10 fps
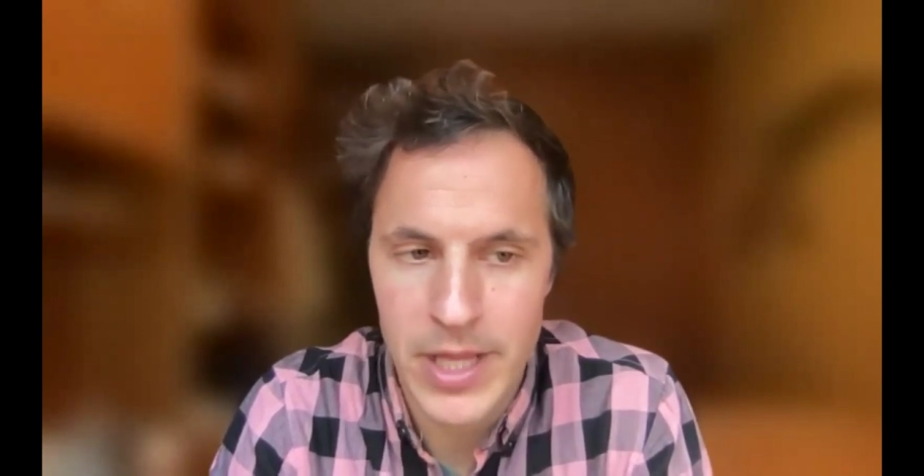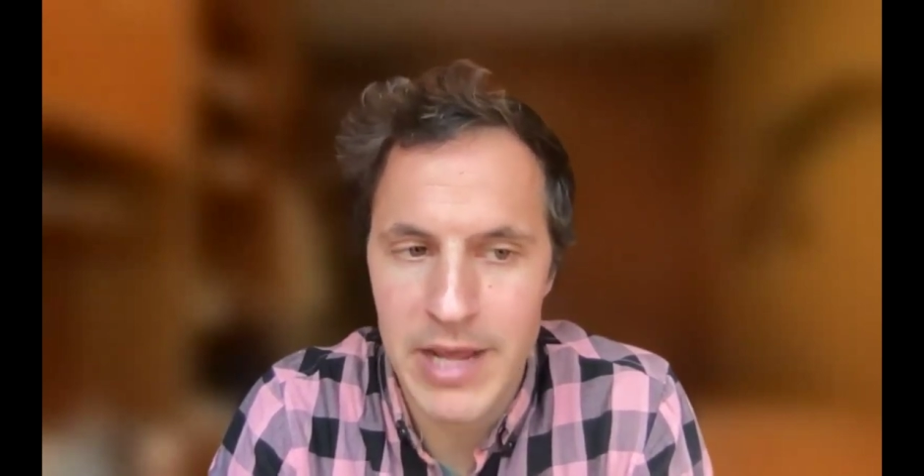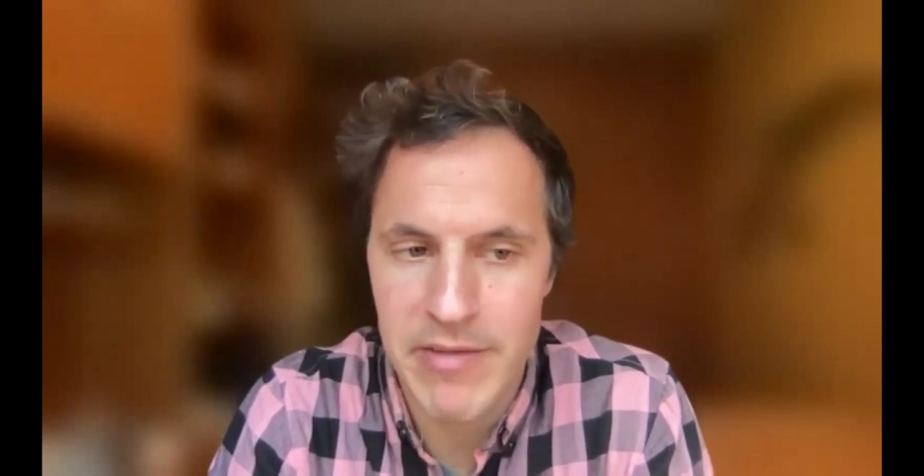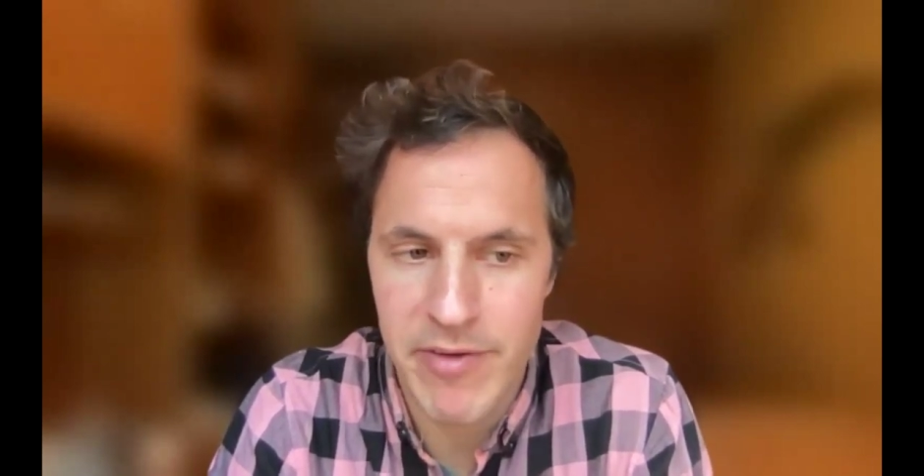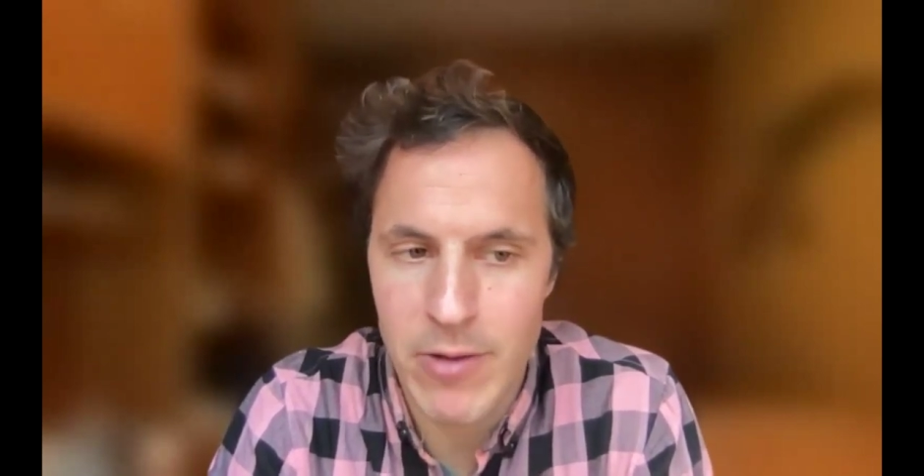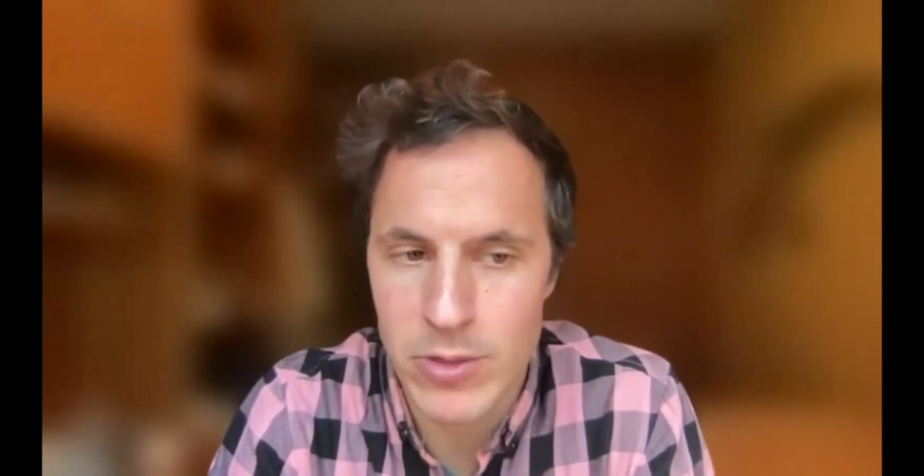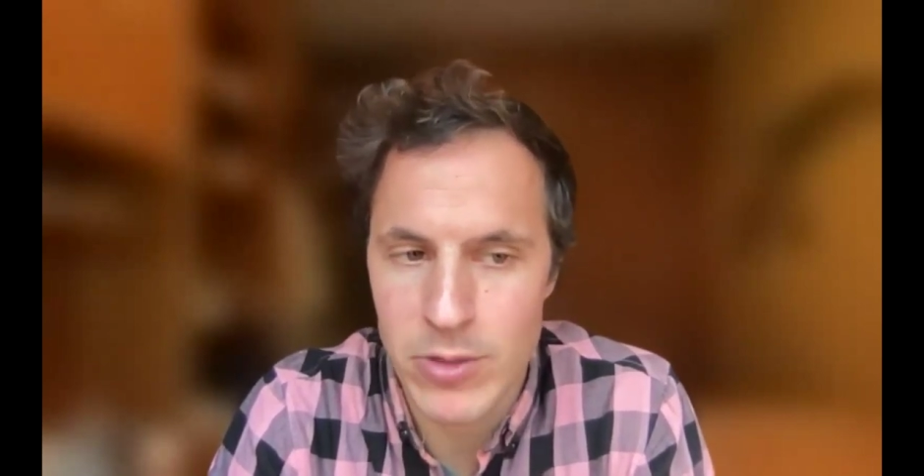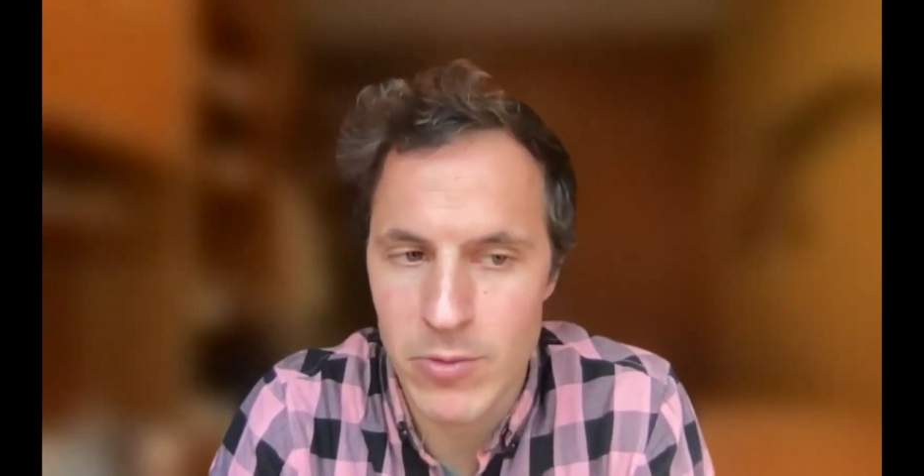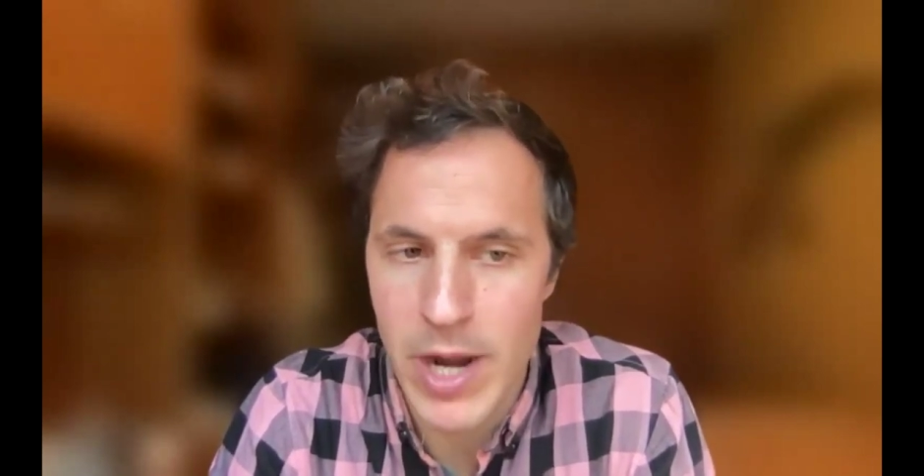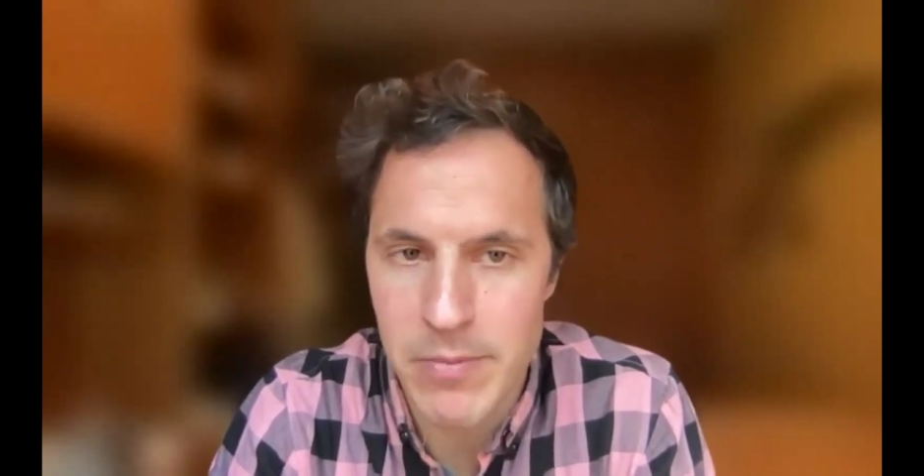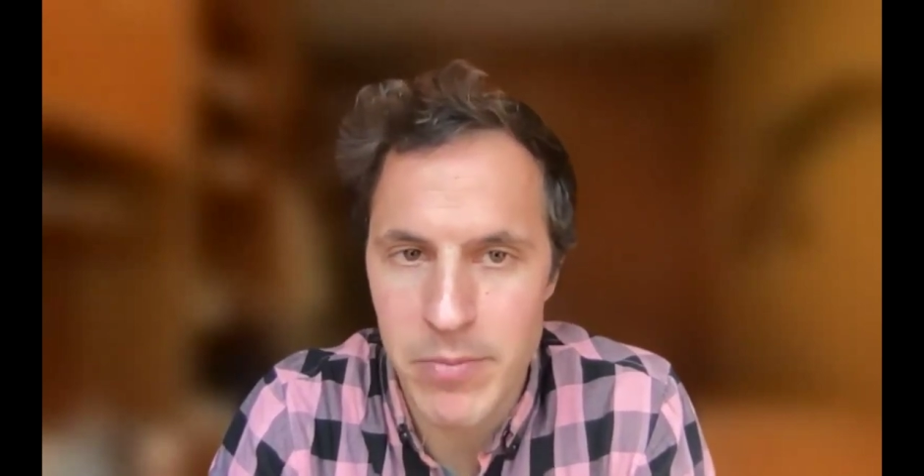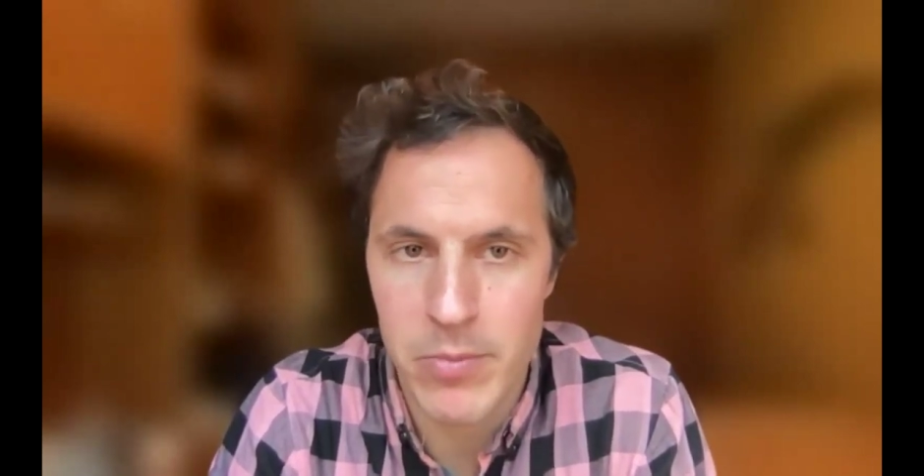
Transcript: And I found the right